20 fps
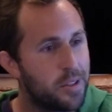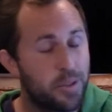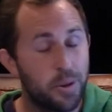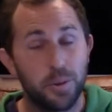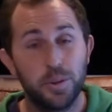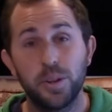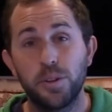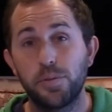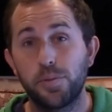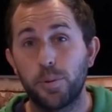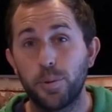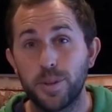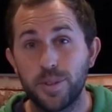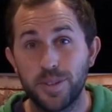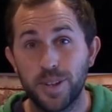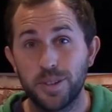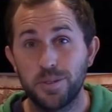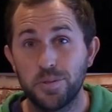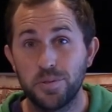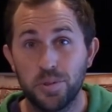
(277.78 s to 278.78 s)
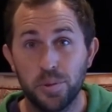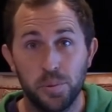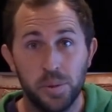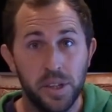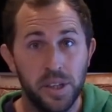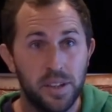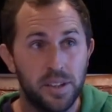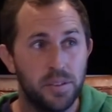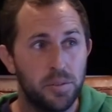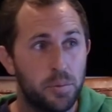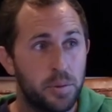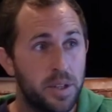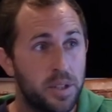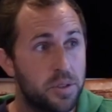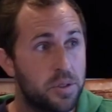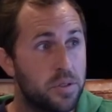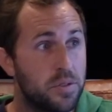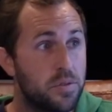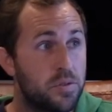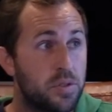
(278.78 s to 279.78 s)
30 to 40 sessions a week,
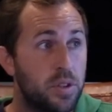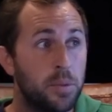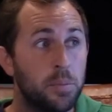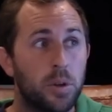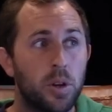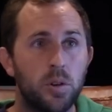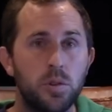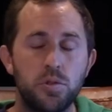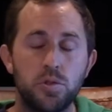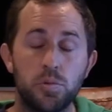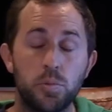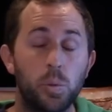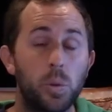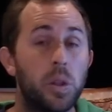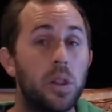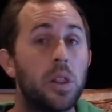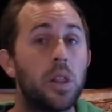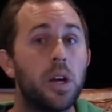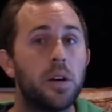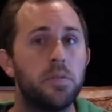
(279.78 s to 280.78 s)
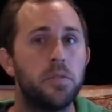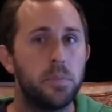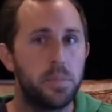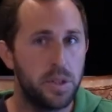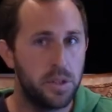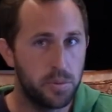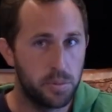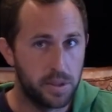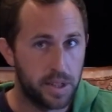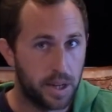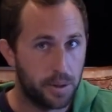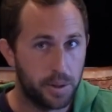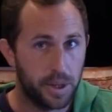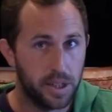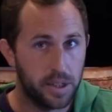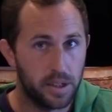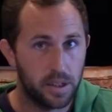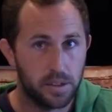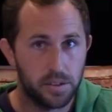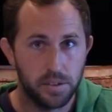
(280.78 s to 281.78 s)
which some coaches would love to be doing that
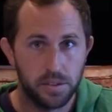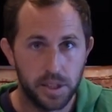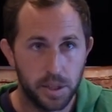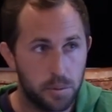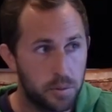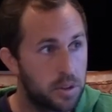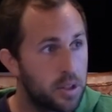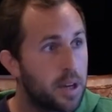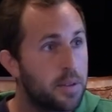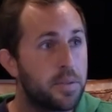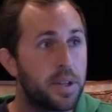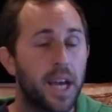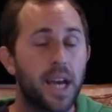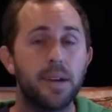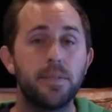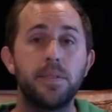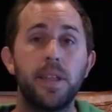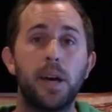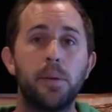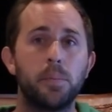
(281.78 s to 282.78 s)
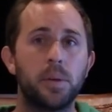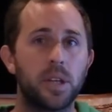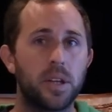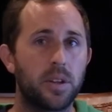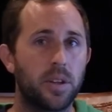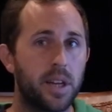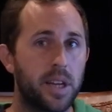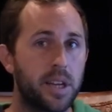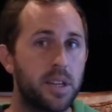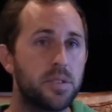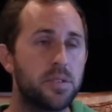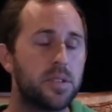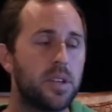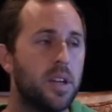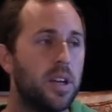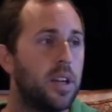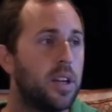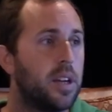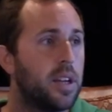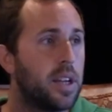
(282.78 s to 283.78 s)
right now. They would love to have that many clients.
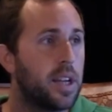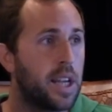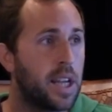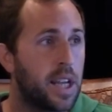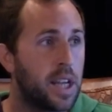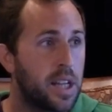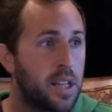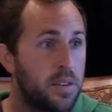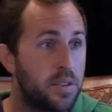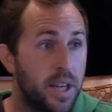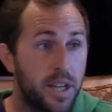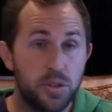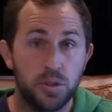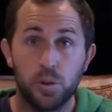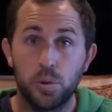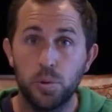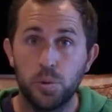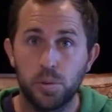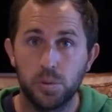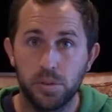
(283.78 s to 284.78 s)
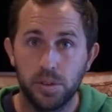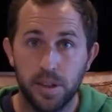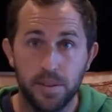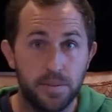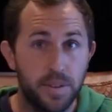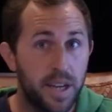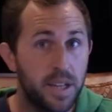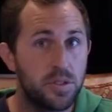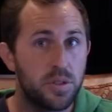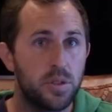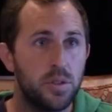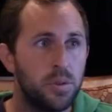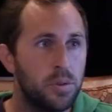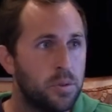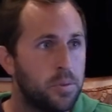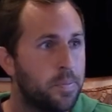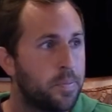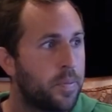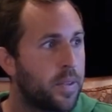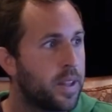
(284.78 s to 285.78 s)
And that's cool. If that's
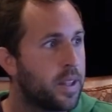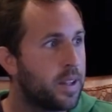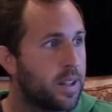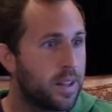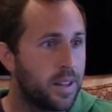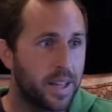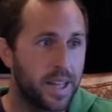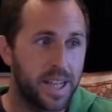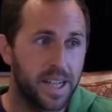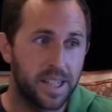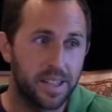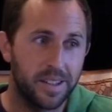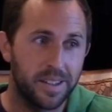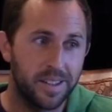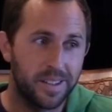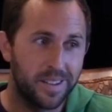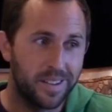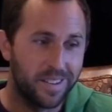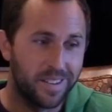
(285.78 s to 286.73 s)
you, like,